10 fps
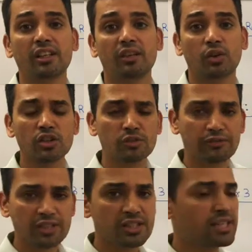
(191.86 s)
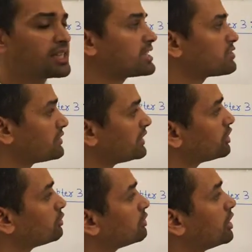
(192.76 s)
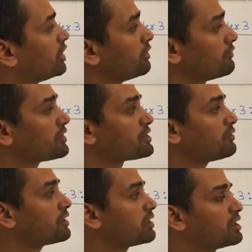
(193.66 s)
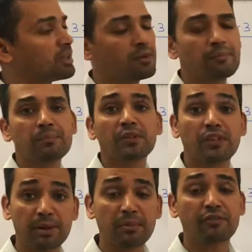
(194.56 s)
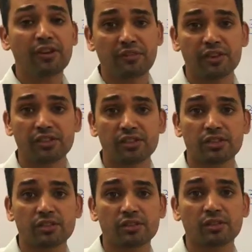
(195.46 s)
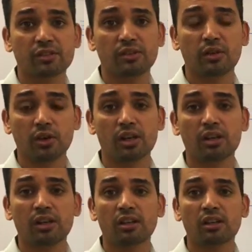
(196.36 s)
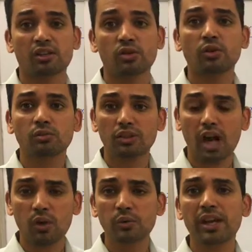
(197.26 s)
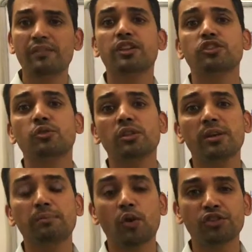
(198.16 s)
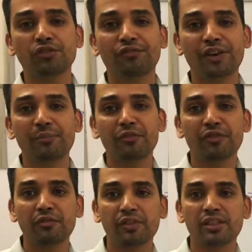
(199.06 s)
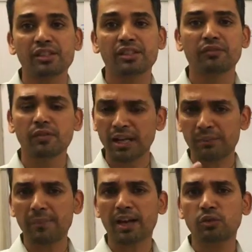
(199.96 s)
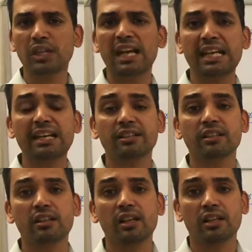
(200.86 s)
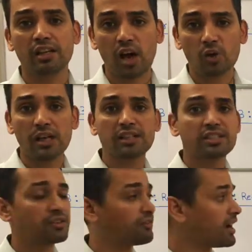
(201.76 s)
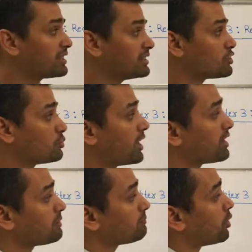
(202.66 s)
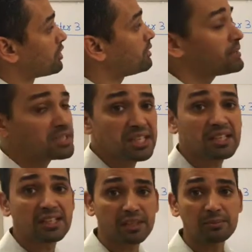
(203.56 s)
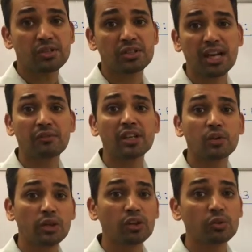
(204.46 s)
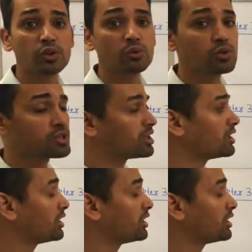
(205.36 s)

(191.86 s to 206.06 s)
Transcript: Okay, so first thing is we need to fix our frame of reference. Okay, so now we have understood the importance of frame of reference. We will come back to that later. Now let us define these very important basic terms that we are going to use